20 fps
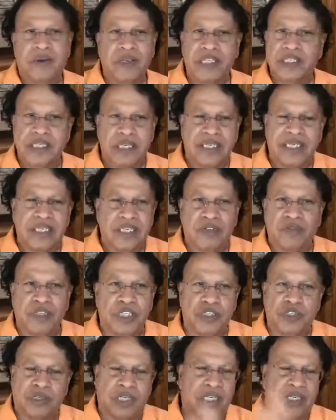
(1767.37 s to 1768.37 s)
It's
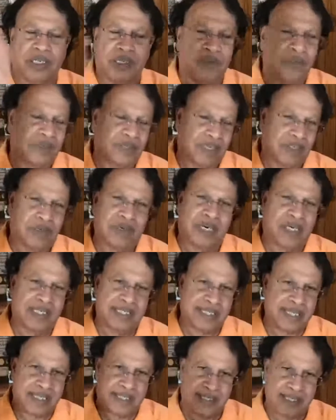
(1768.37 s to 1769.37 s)
individually you
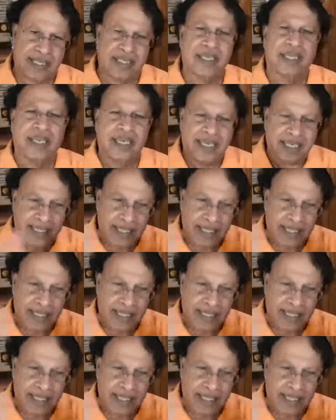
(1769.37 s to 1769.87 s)
can't succeed.